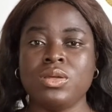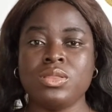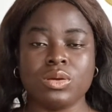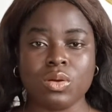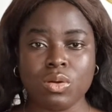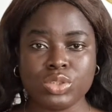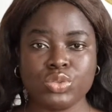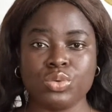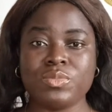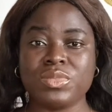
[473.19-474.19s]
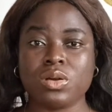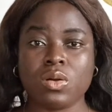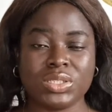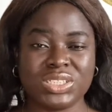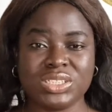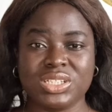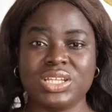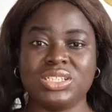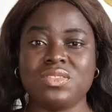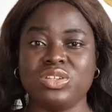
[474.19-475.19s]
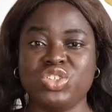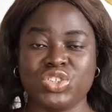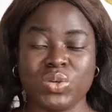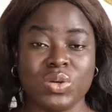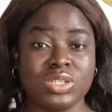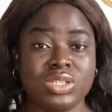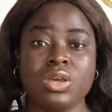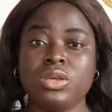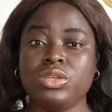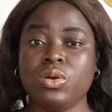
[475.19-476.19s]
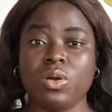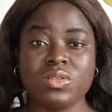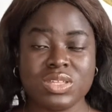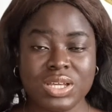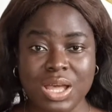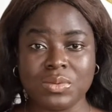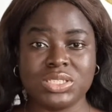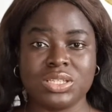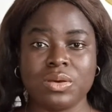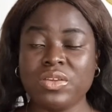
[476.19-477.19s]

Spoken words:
The courtroom, the court date, the judge, your other counsel.